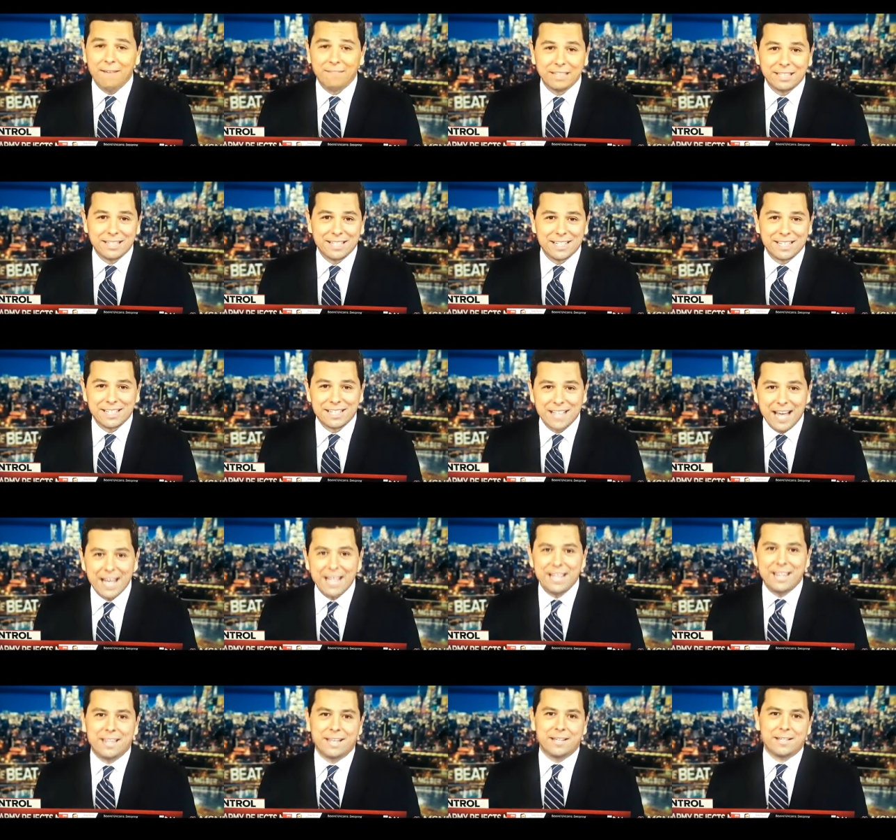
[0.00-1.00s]
to say
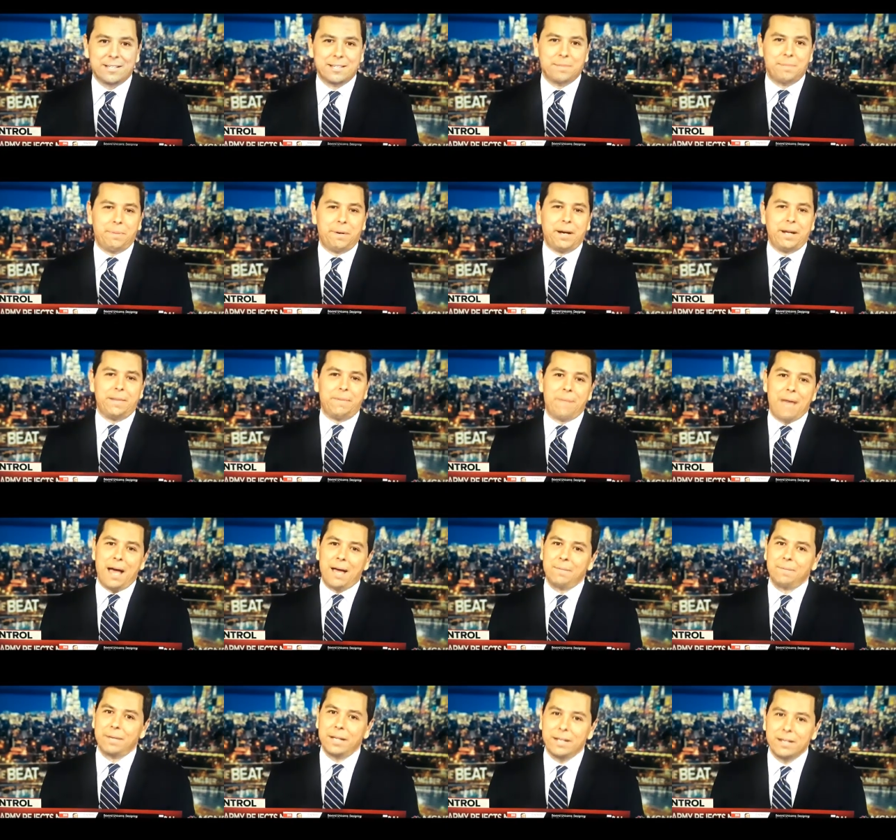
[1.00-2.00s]
this, but
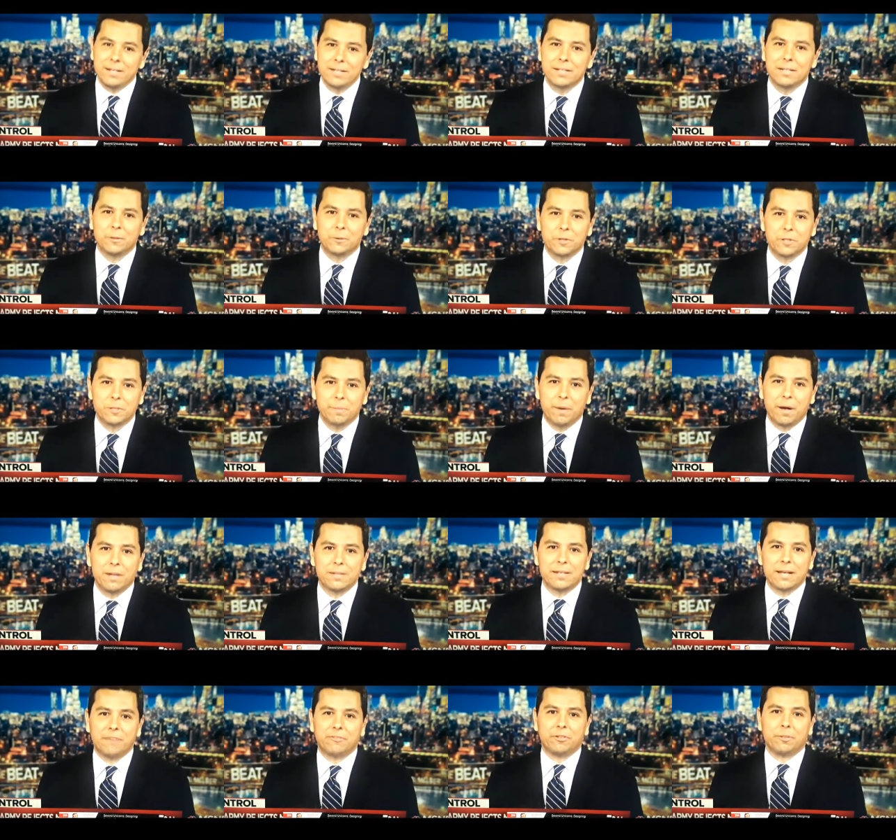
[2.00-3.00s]
that is the response
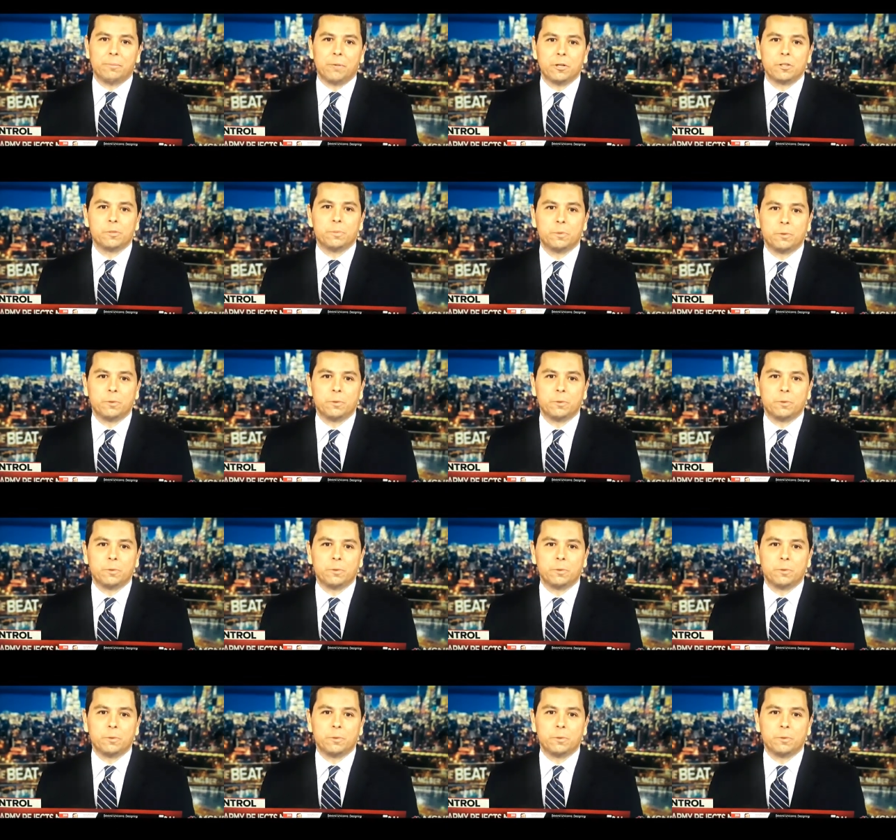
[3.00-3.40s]
after multiple